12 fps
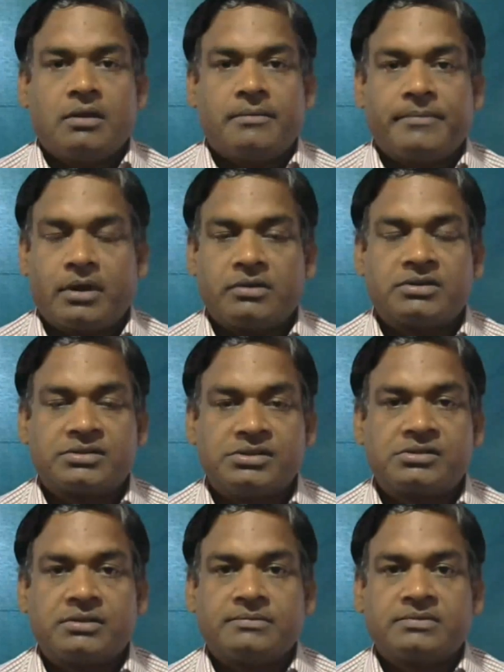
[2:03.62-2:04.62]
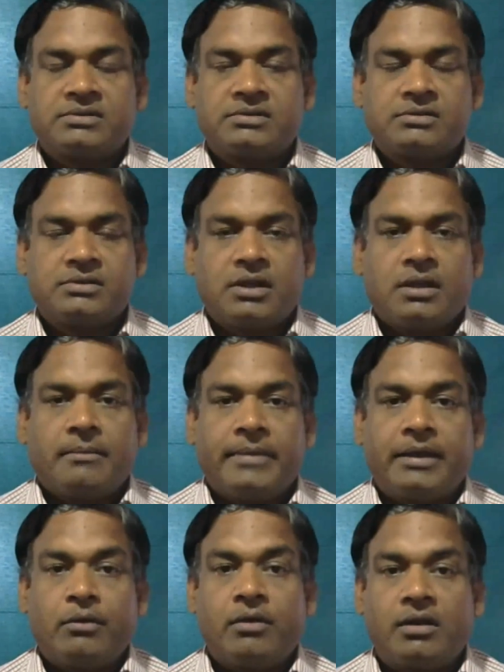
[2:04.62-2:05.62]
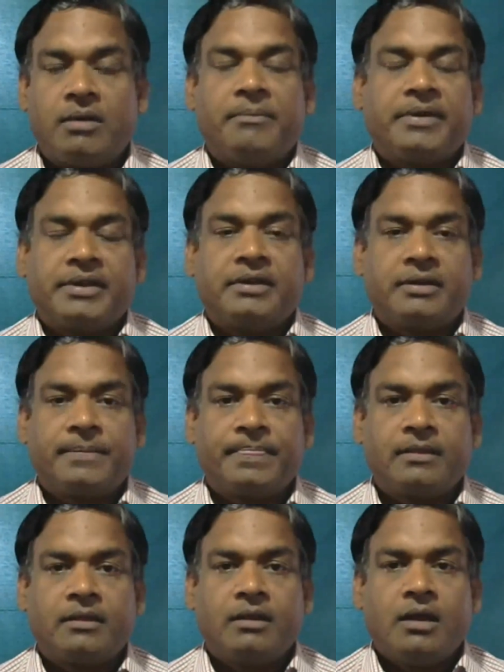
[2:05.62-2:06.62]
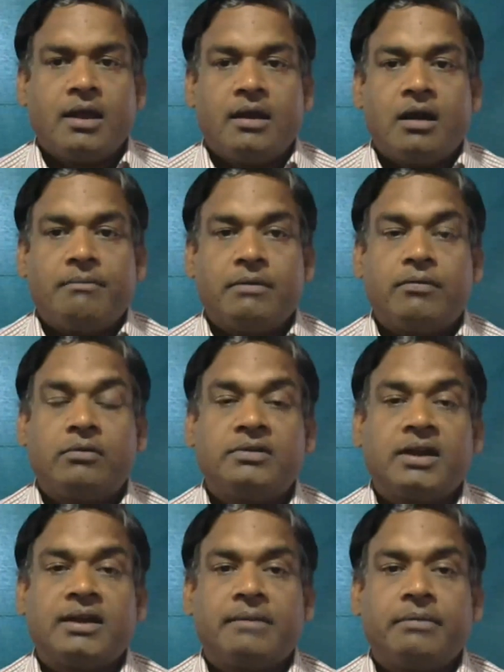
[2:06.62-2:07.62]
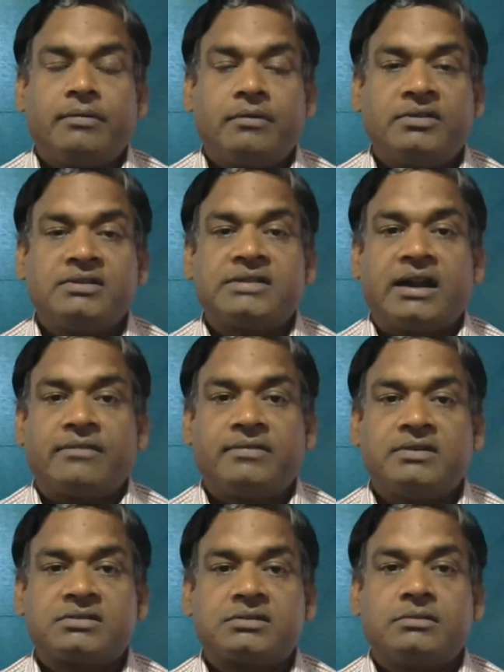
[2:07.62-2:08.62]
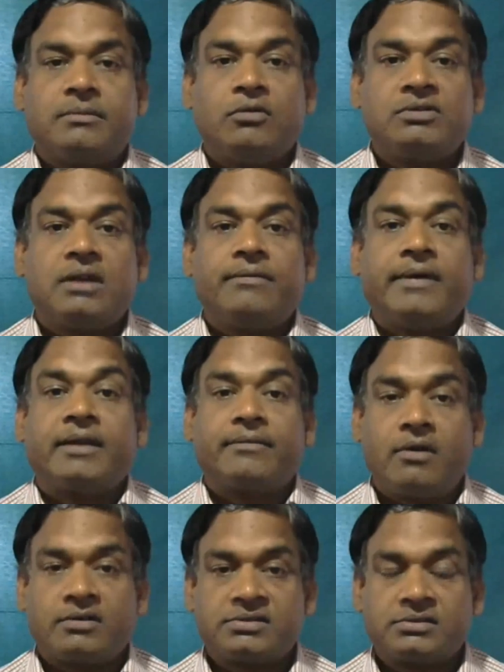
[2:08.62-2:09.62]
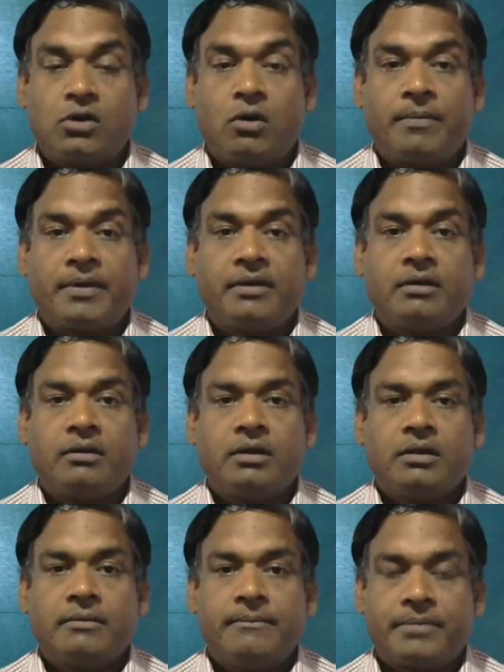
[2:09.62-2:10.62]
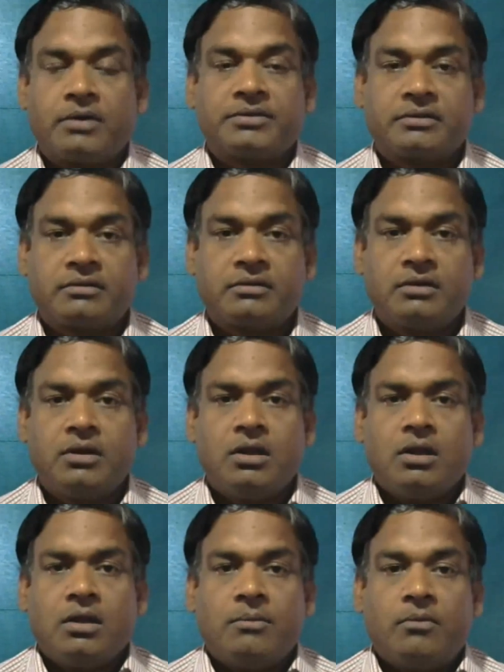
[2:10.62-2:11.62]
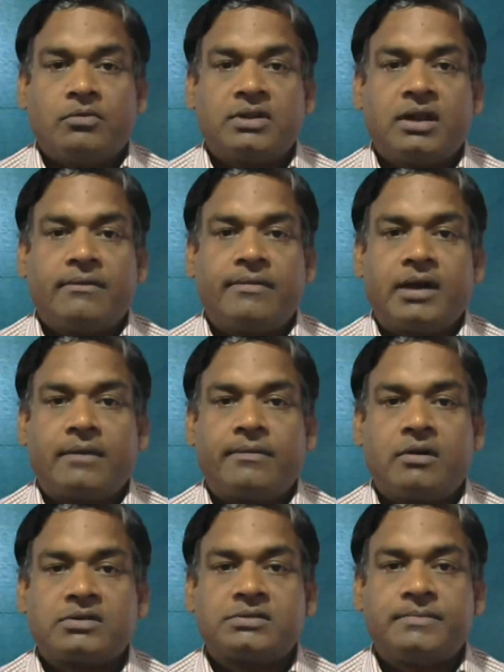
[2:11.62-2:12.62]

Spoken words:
browser systems by Google company. And before this, at first Mozilla Firefox browser. Mozilla Firefox